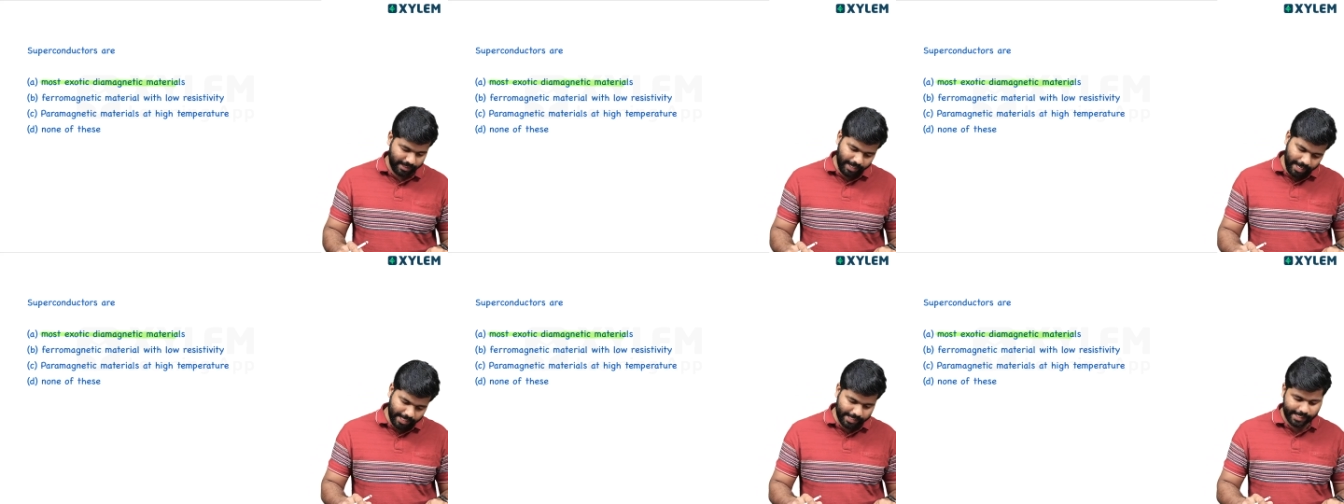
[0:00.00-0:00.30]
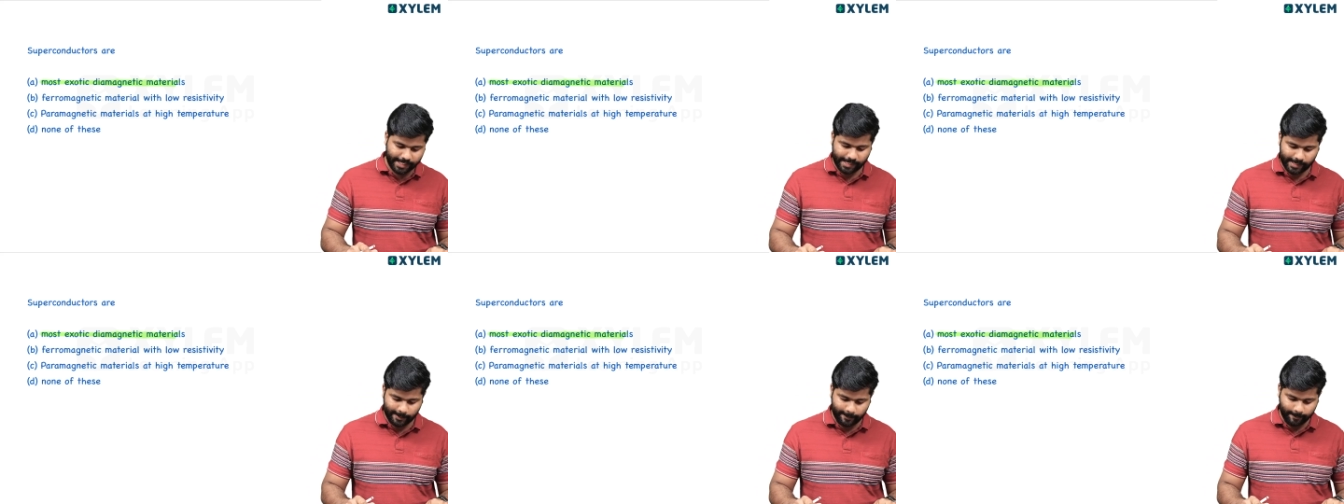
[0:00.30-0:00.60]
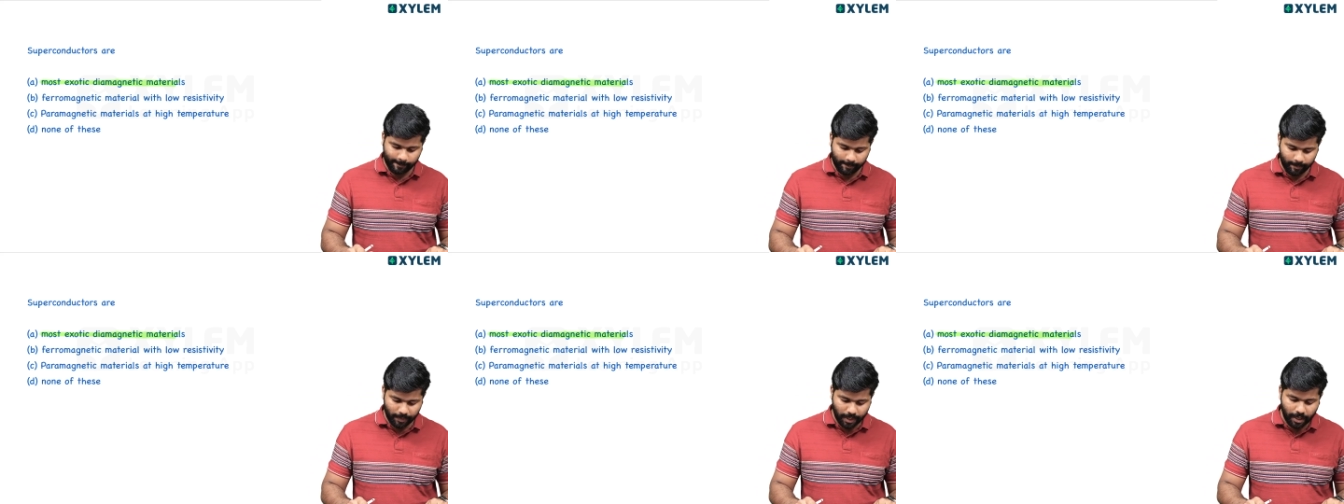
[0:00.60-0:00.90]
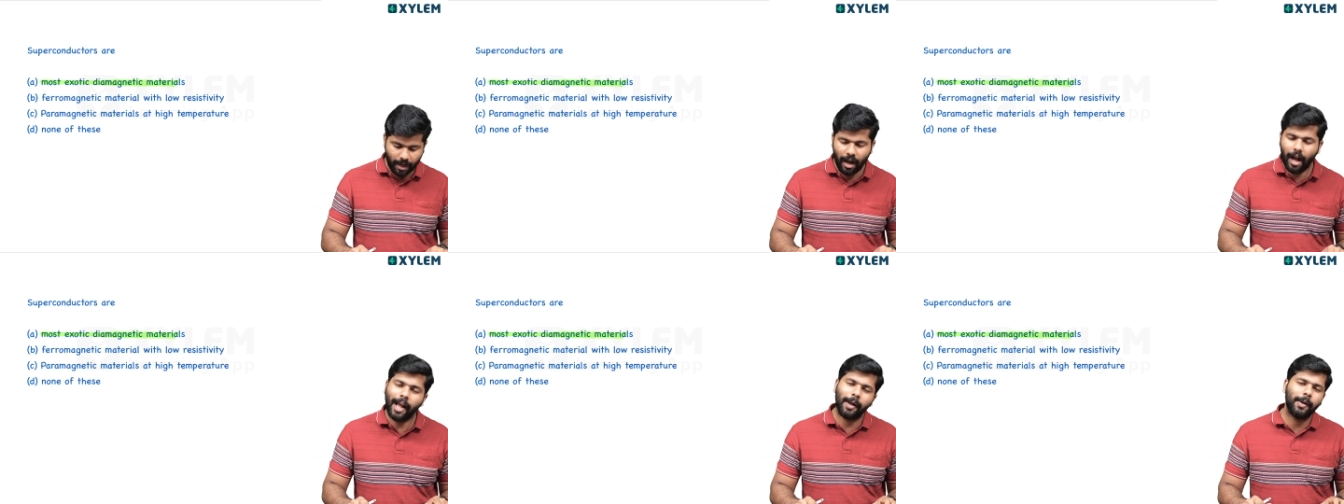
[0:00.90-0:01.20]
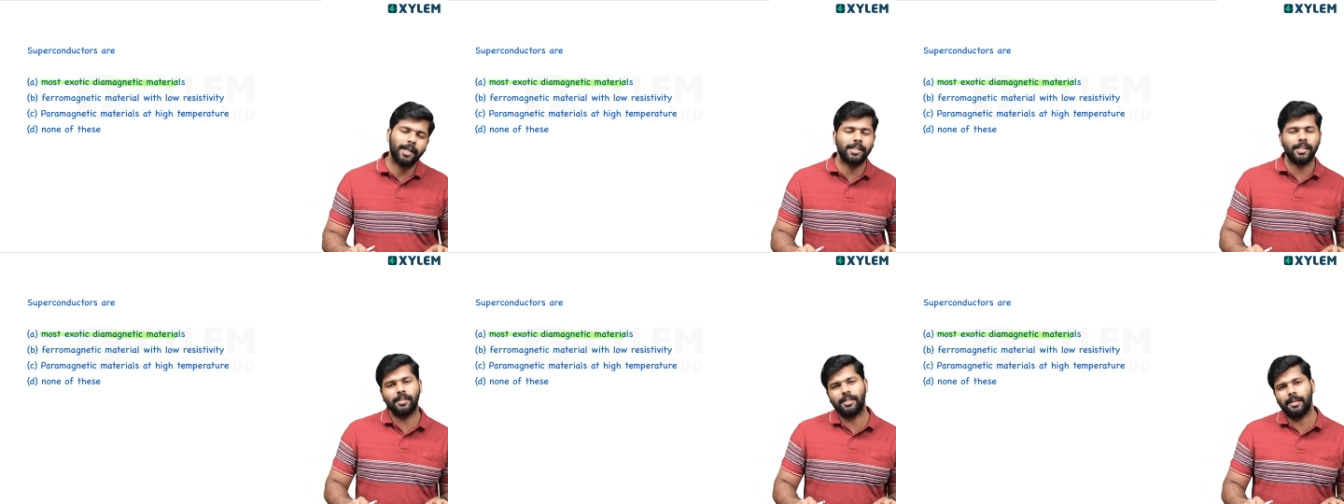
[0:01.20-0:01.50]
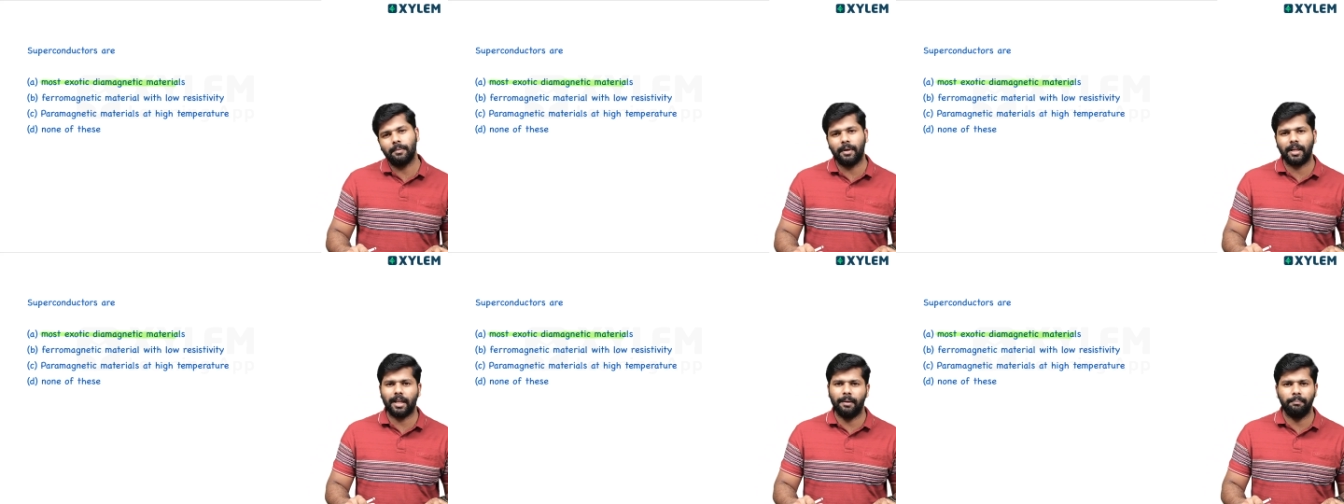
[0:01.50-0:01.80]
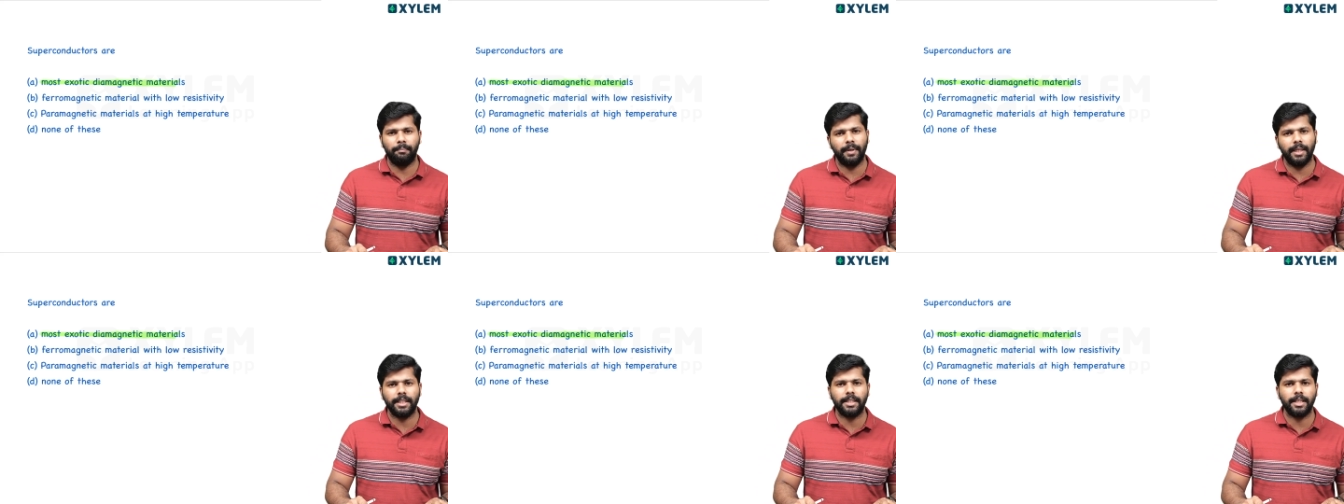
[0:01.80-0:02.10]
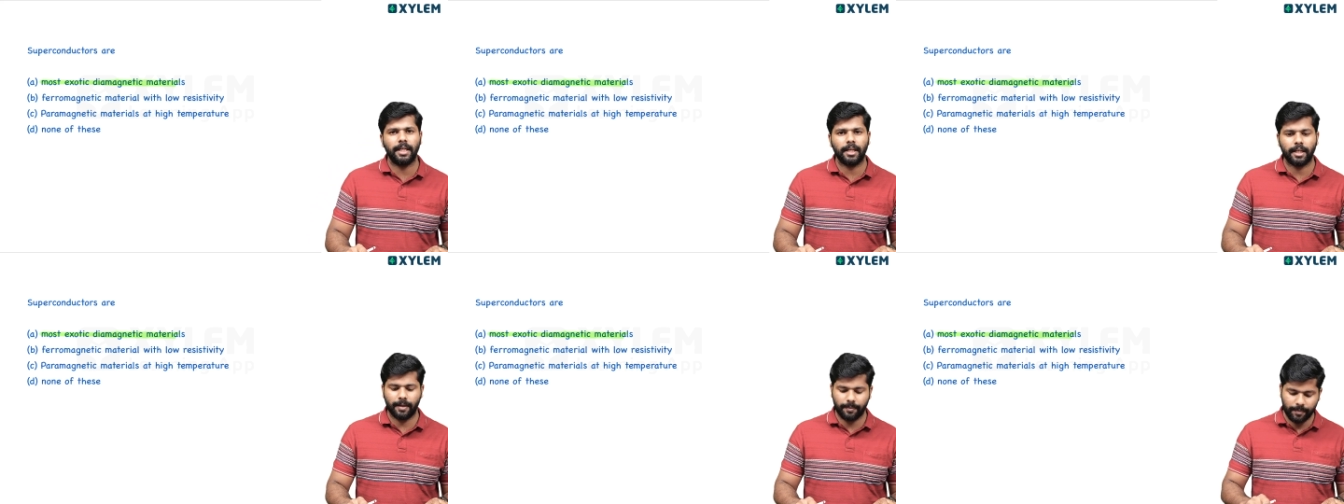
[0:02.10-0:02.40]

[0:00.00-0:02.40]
Yes, our question is namal completed.